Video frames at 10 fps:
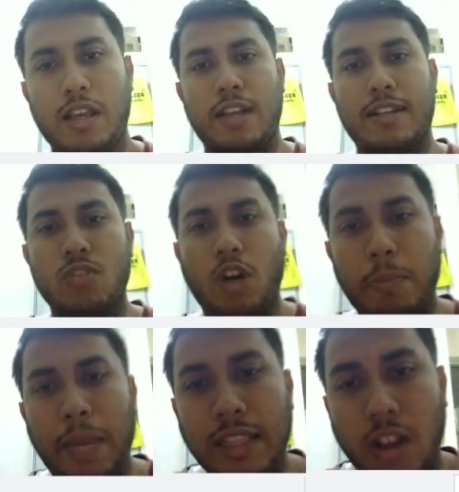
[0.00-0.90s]
It is not
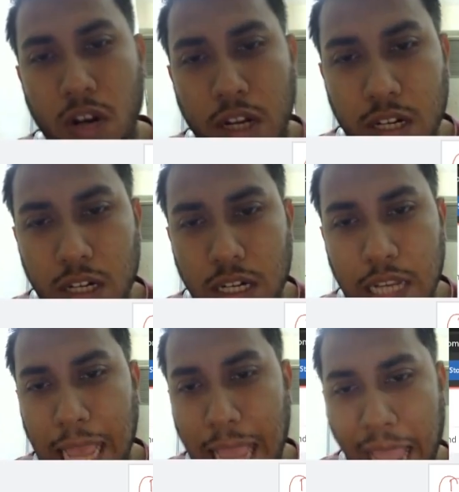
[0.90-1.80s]
playing the organ
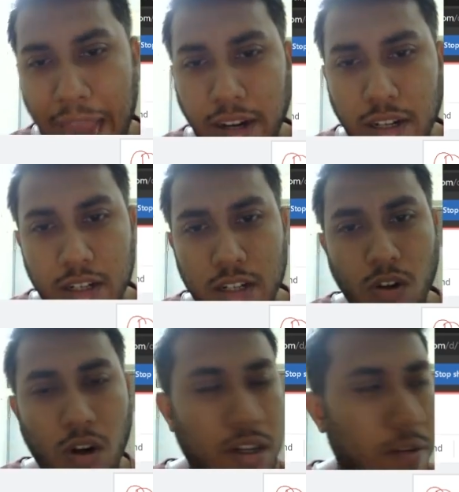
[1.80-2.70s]
and
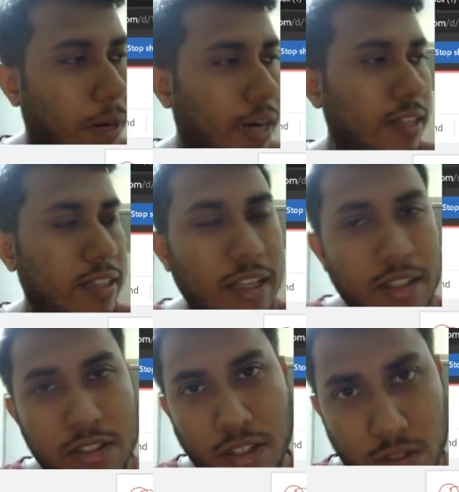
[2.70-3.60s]
not burning the
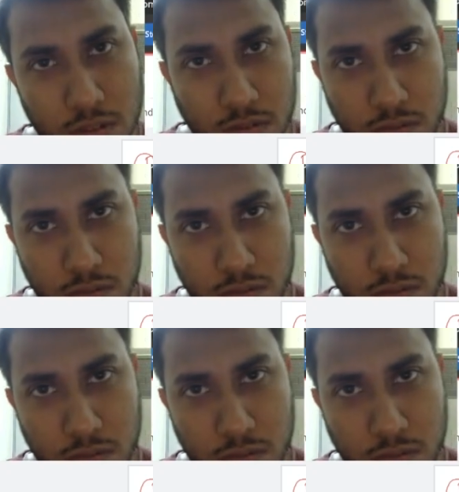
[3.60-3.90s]
incense.